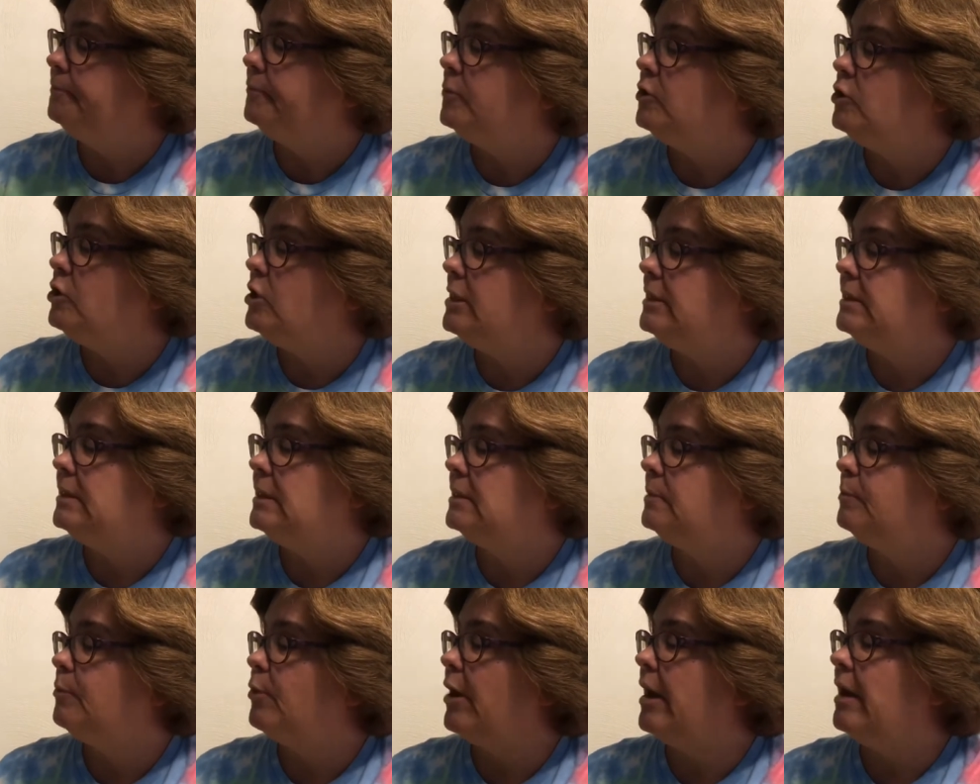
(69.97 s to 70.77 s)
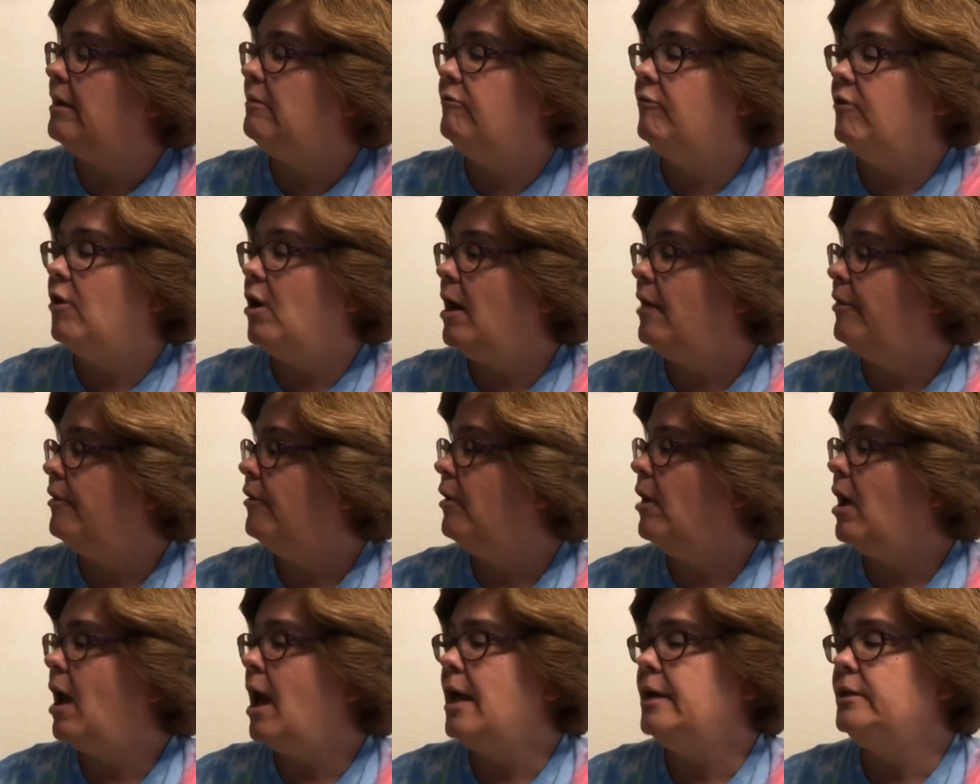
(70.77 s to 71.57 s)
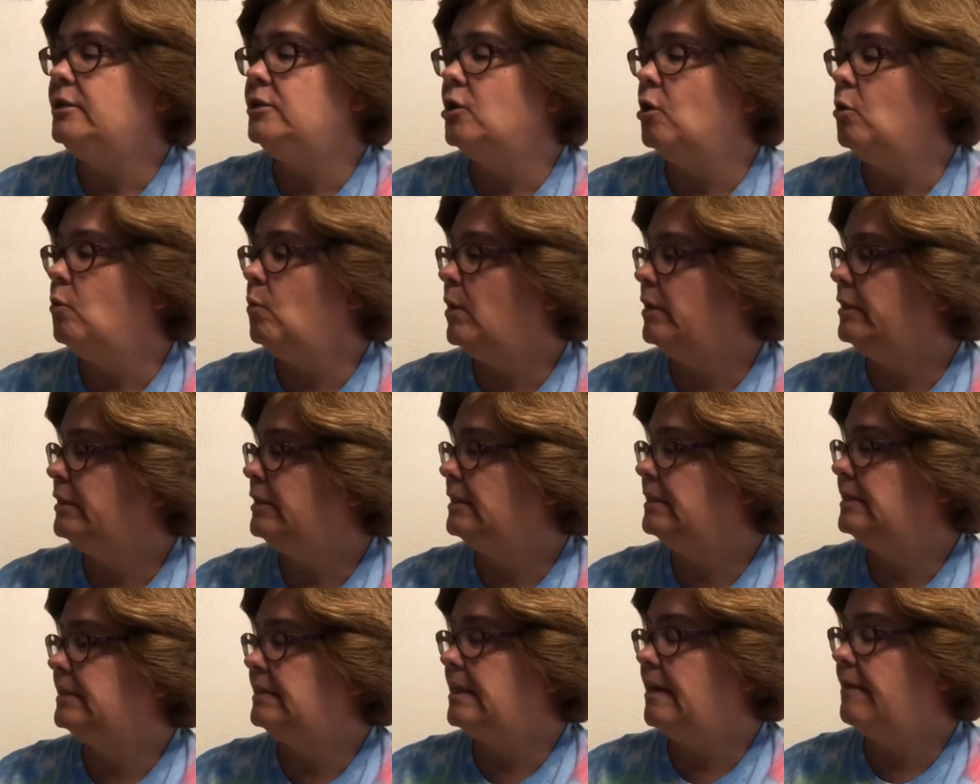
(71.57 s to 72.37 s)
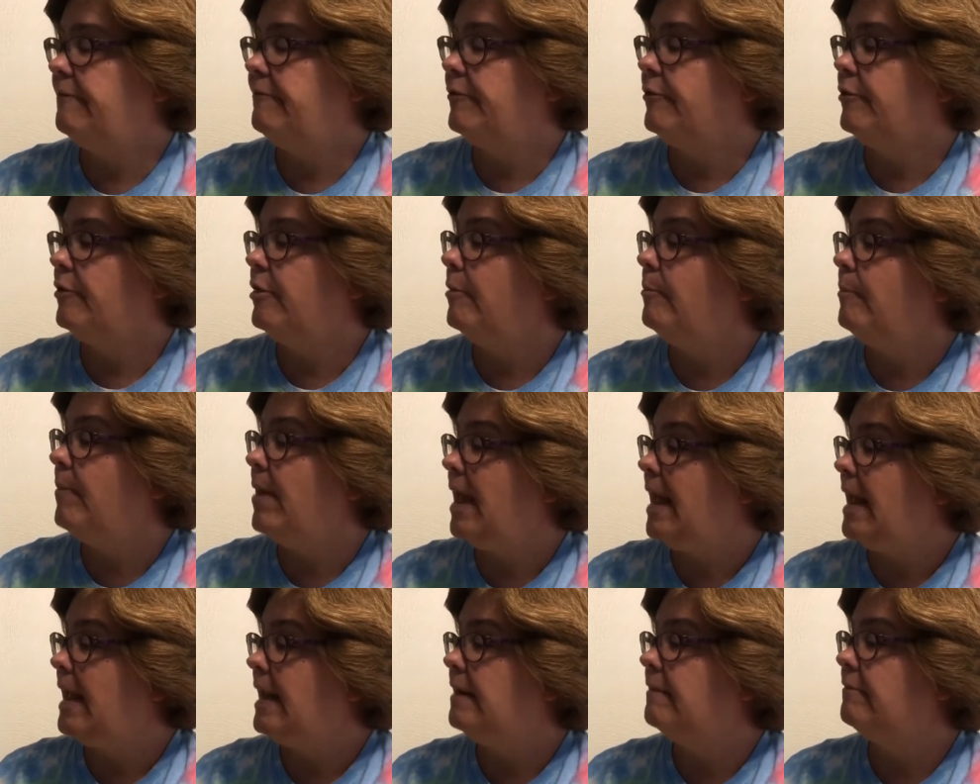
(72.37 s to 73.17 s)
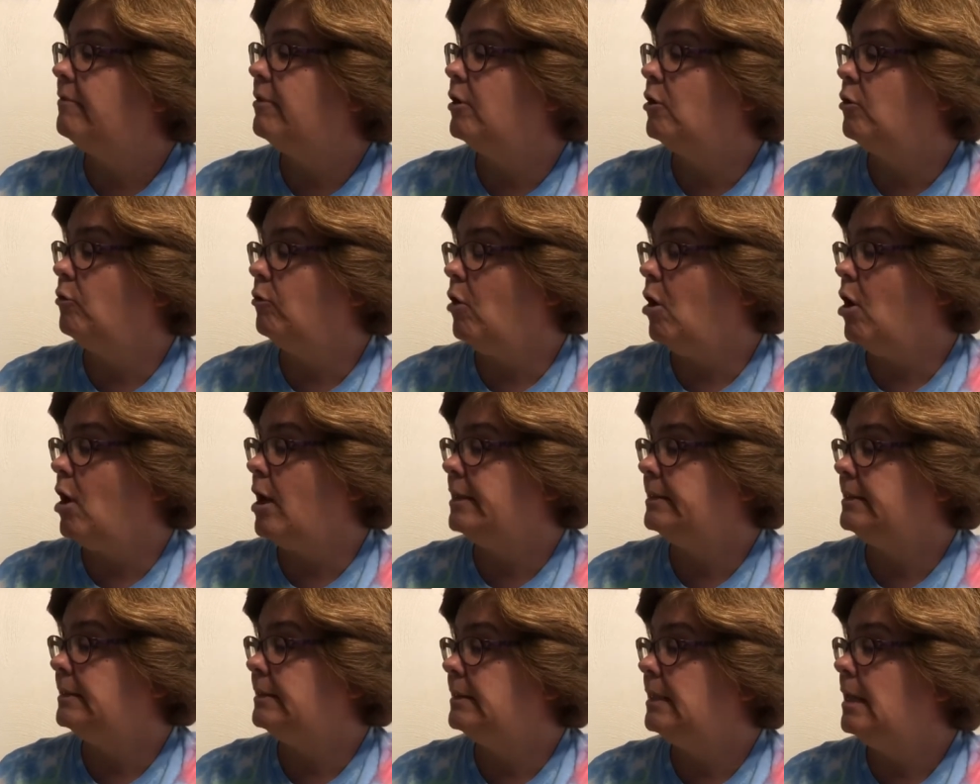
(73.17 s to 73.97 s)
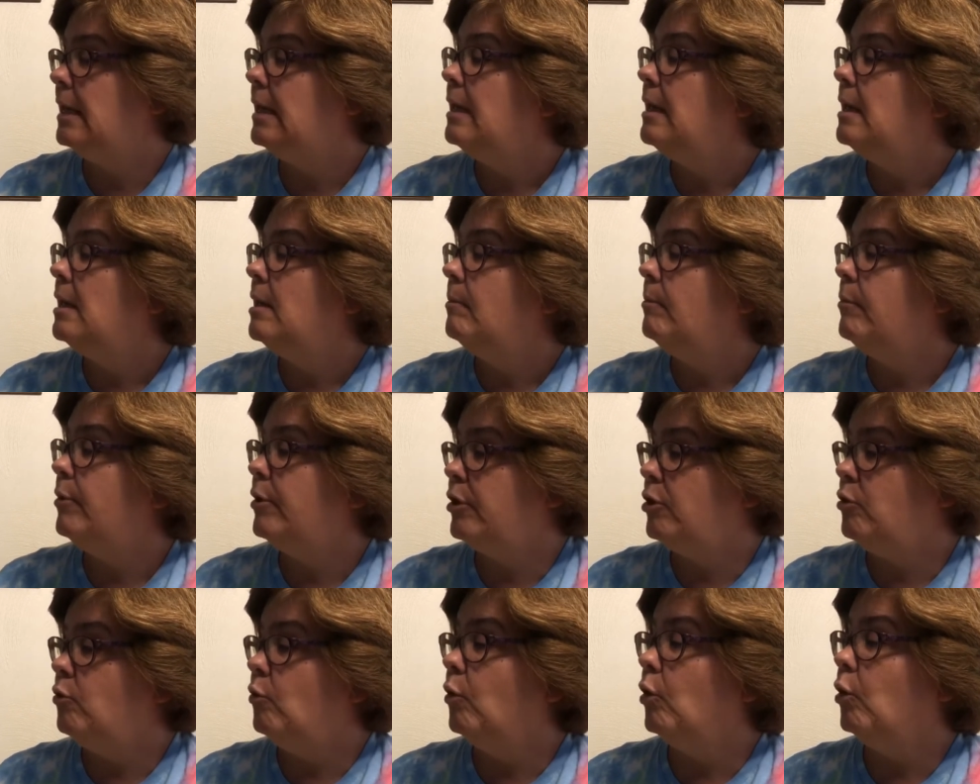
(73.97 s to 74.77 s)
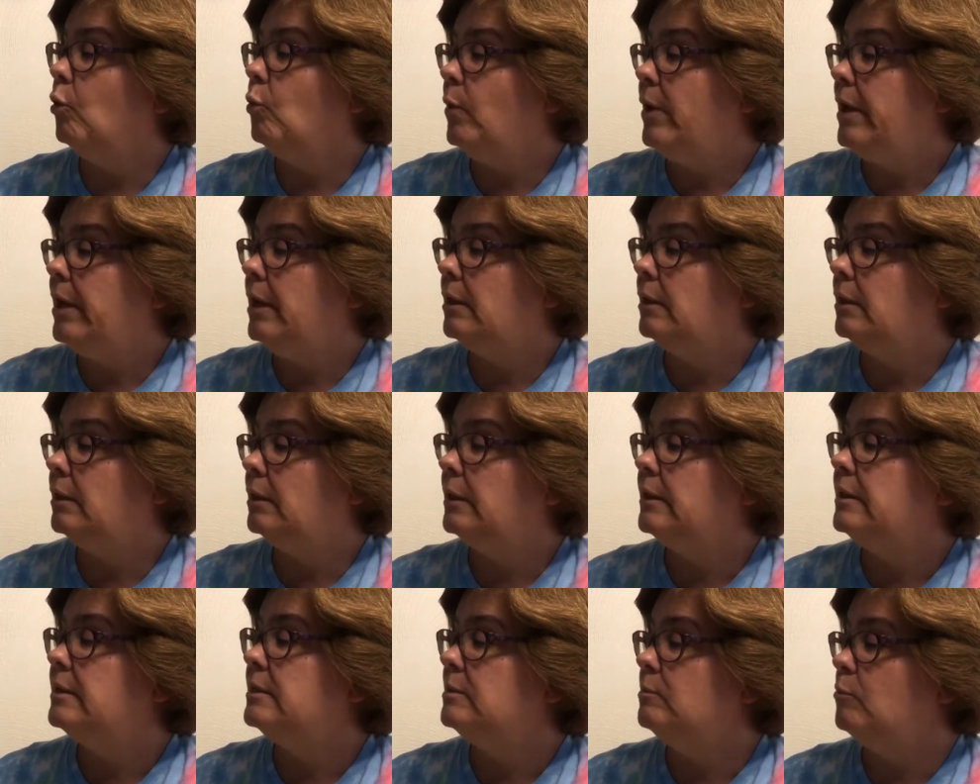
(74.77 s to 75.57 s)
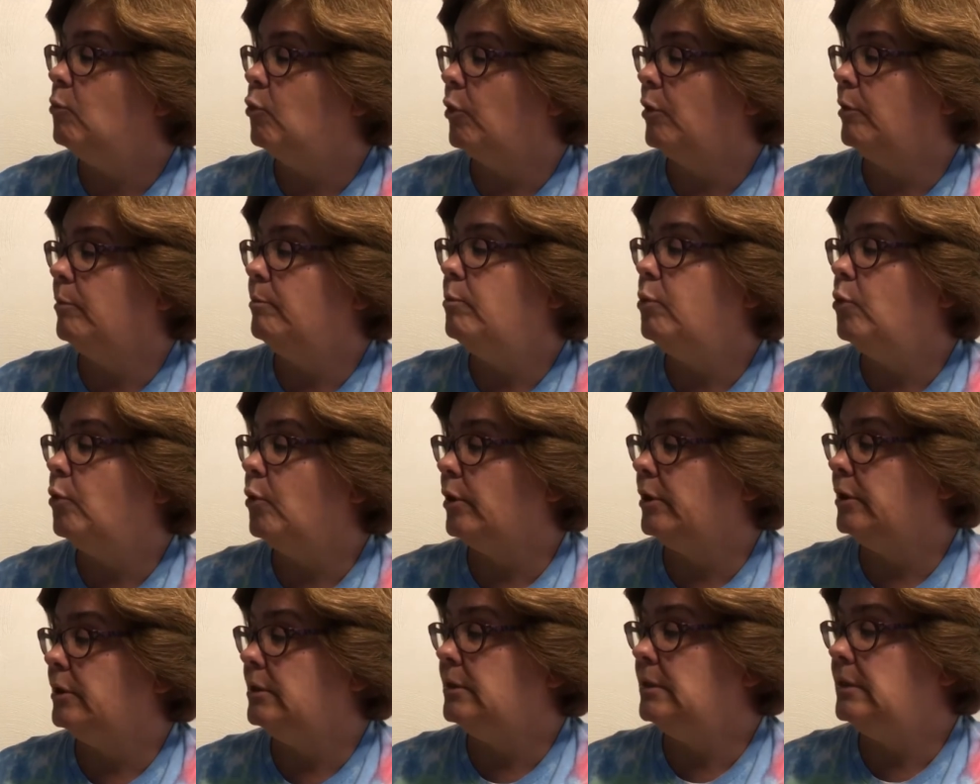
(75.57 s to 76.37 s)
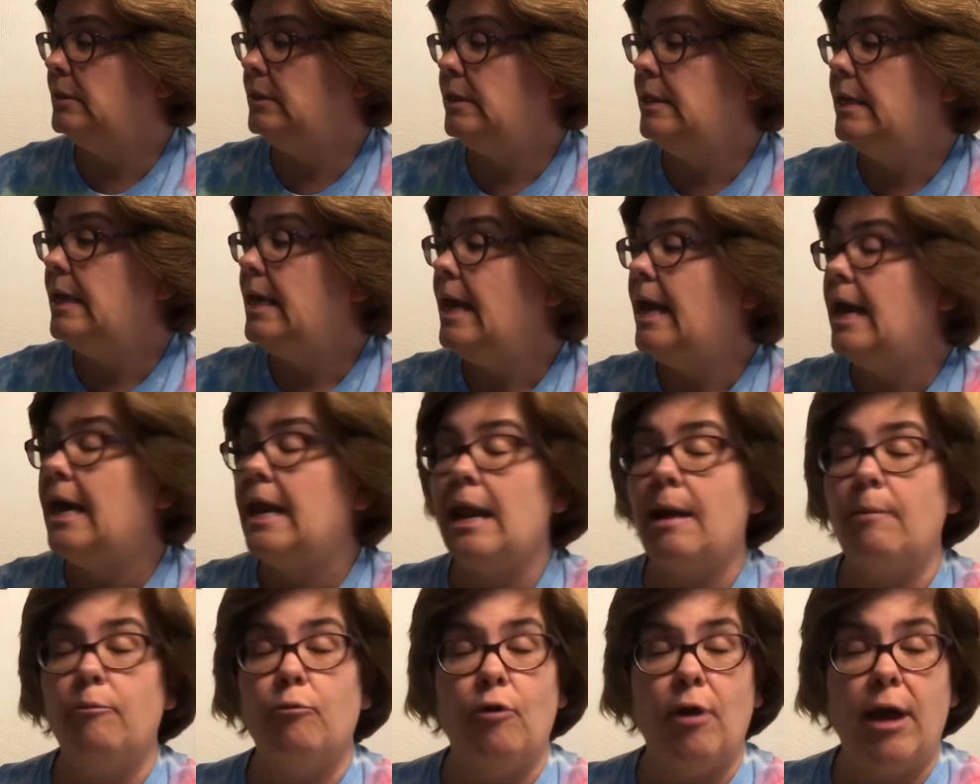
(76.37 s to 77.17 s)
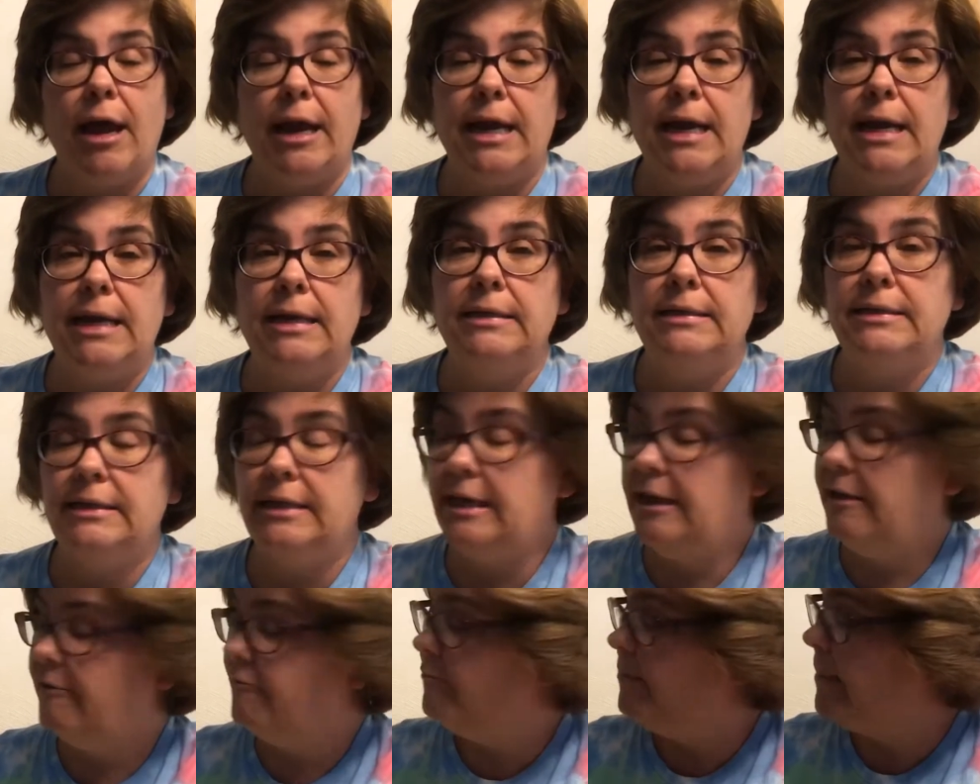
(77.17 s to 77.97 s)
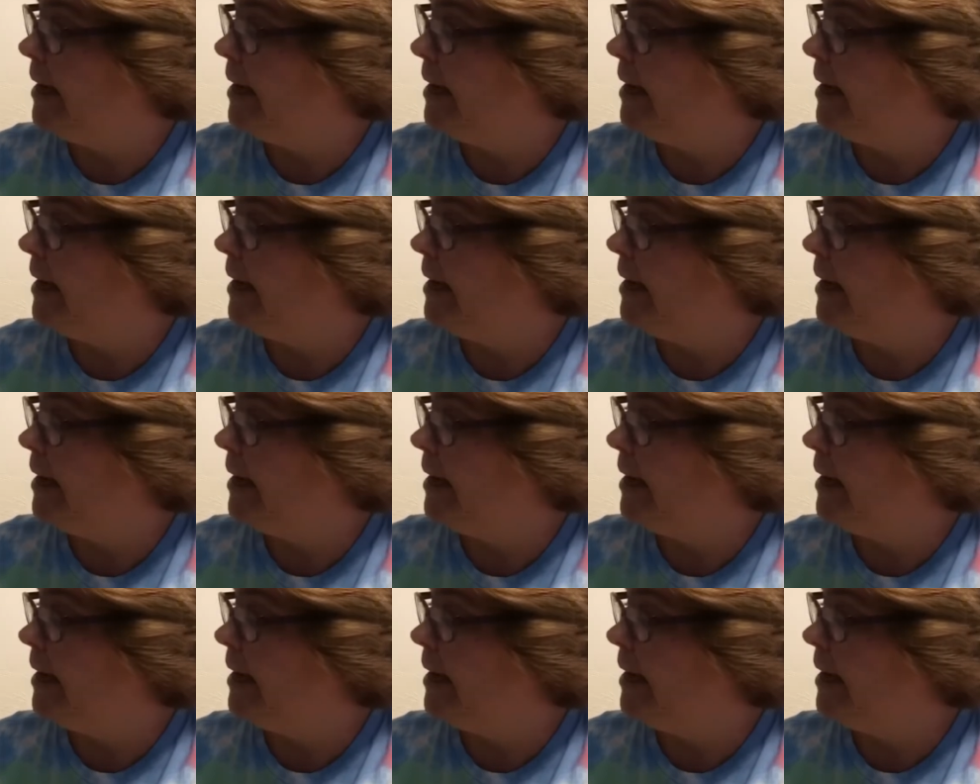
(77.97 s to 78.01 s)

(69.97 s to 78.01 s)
Jesus prayed, "Father, I don't want to suffer the pain of the cross, but your will is more important, and I'm ready to give